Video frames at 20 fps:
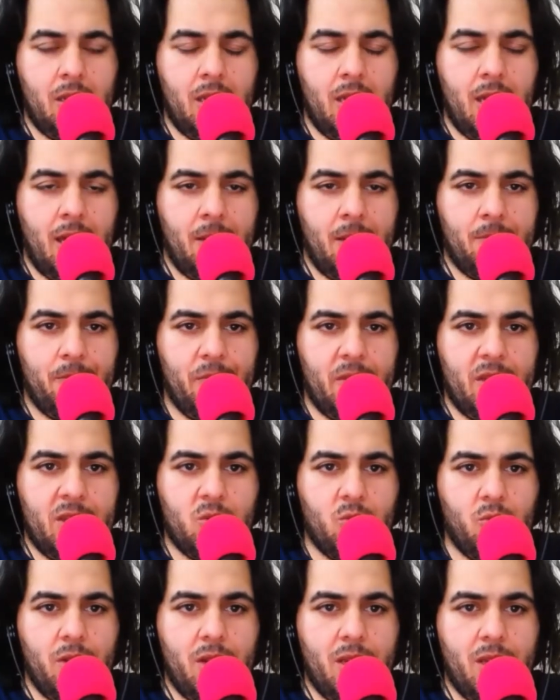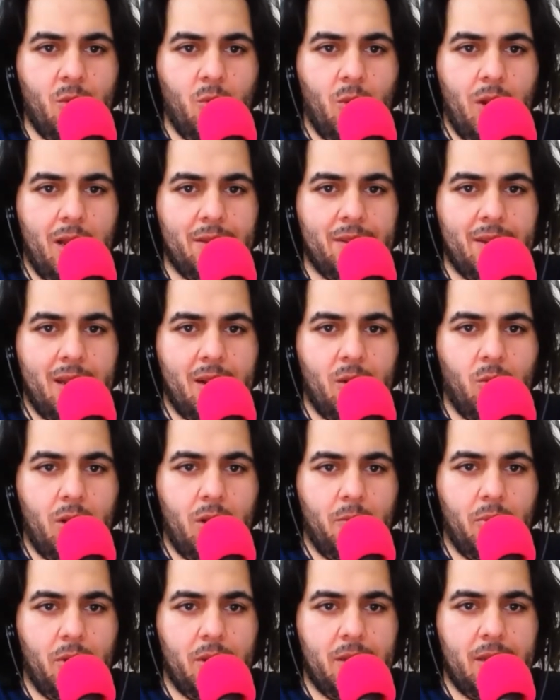It's really well done. A
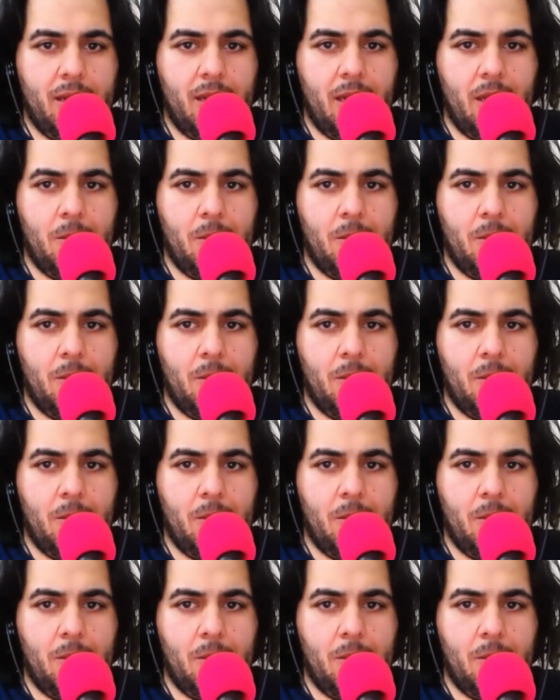lot of the